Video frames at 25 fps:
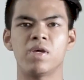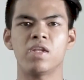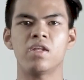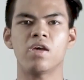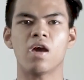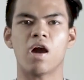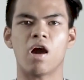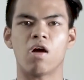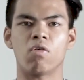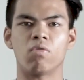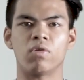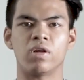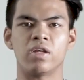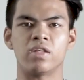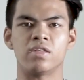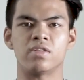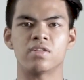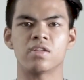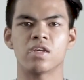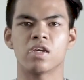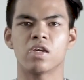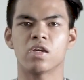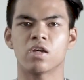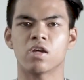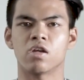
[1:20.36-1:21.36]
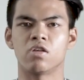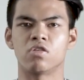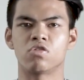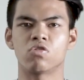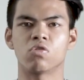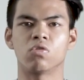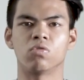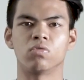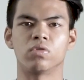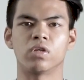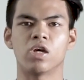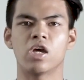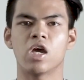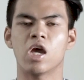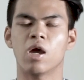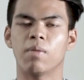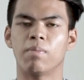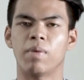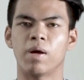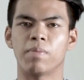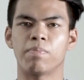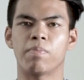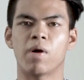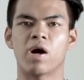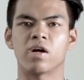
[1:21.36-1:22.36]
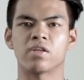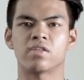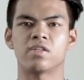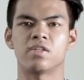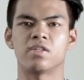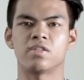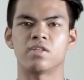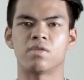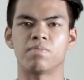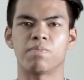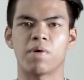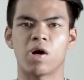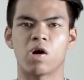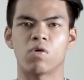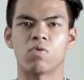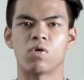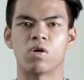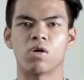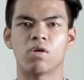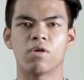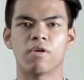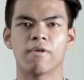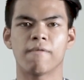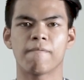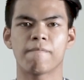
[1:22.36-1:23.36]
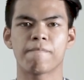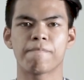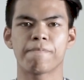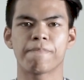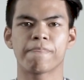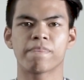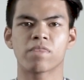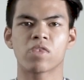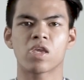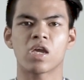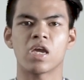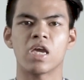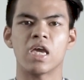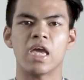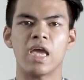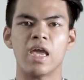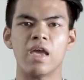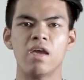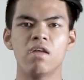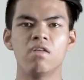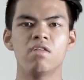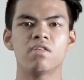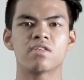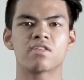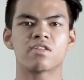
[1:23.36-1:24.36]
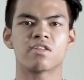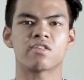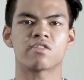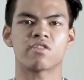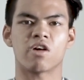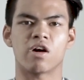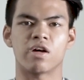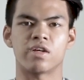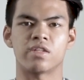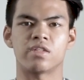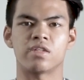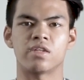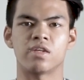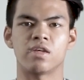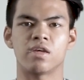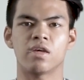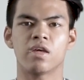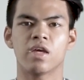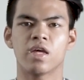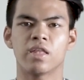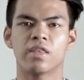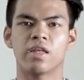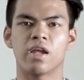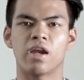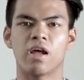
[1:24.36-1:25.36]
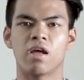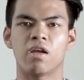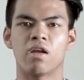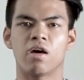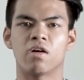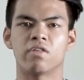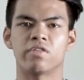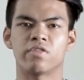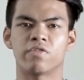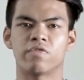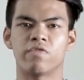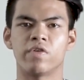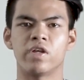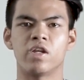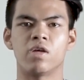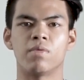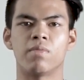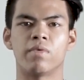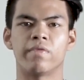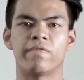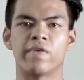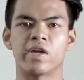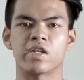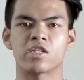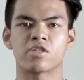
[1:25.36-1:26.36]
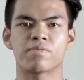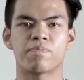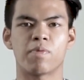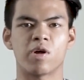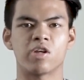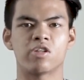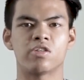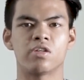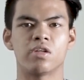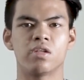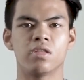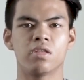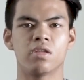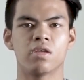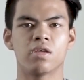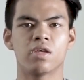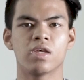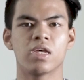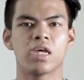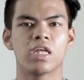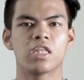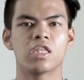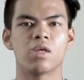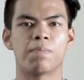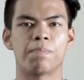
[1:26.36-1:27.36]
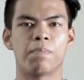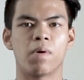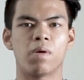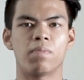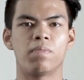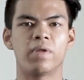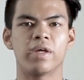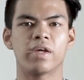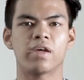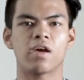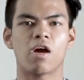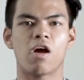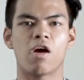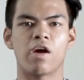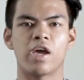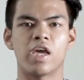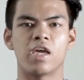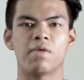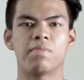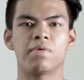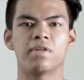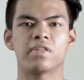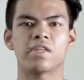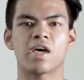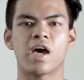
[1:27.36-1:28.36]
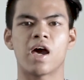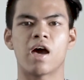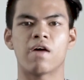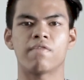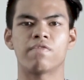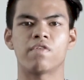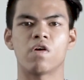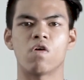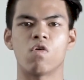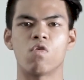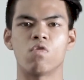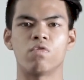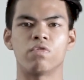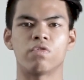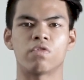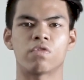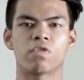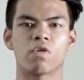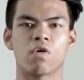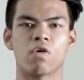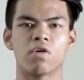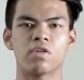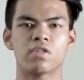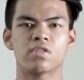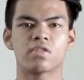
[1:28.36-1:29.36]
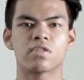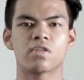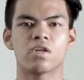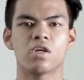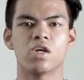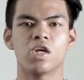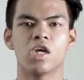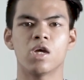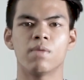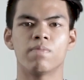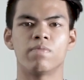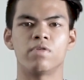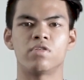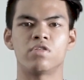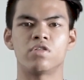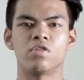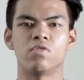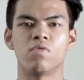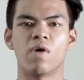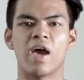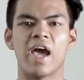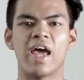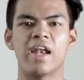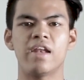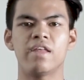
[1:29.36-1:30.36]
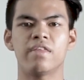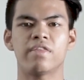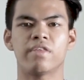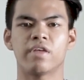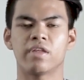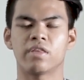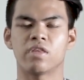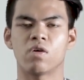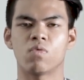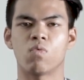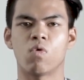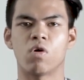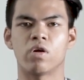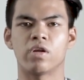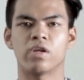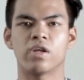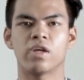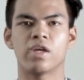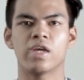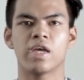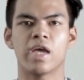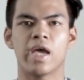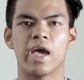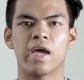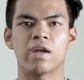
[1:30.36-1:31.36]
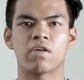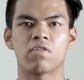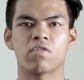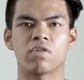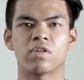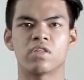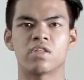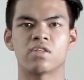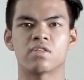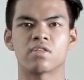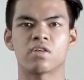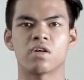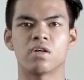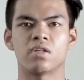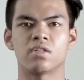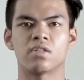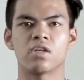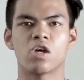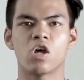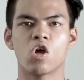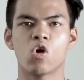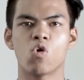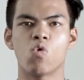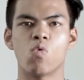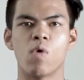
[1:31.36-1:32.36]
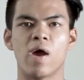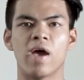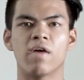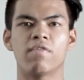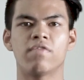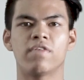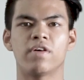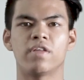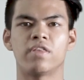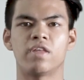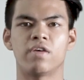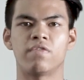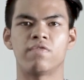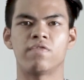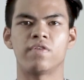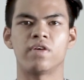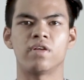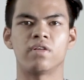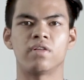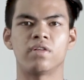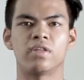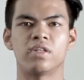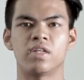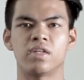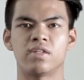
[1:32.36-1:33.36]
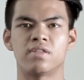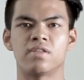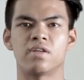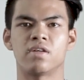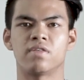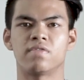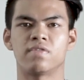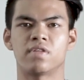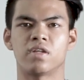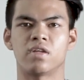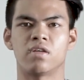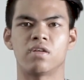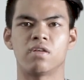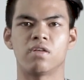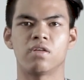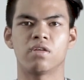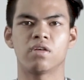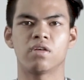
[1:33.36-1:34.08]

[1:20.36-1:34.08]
media outlets controlled by parties in power. In a society that allows freedom of expression, the public are able to have their own thoughts, pursue anything they want, and criticize whoever they feel deserves it.